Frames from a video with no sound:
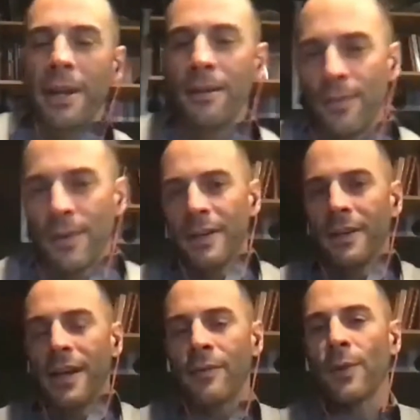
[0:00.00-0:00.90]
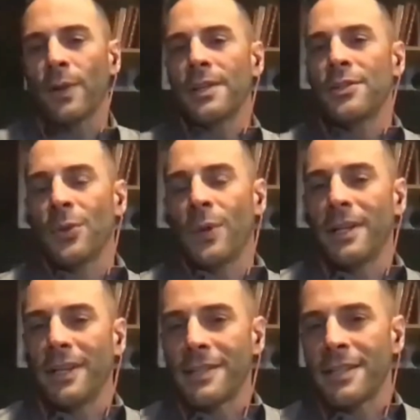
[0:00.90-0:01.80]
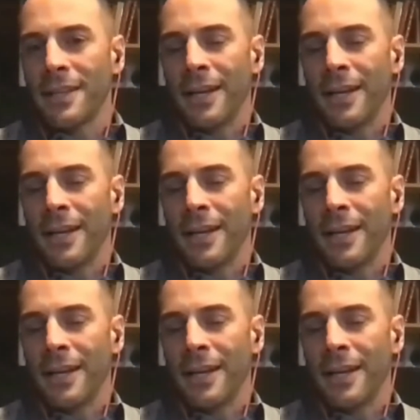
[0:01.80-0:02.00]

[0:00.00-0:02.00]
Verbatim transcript: I've uh, I've really enjoyed it.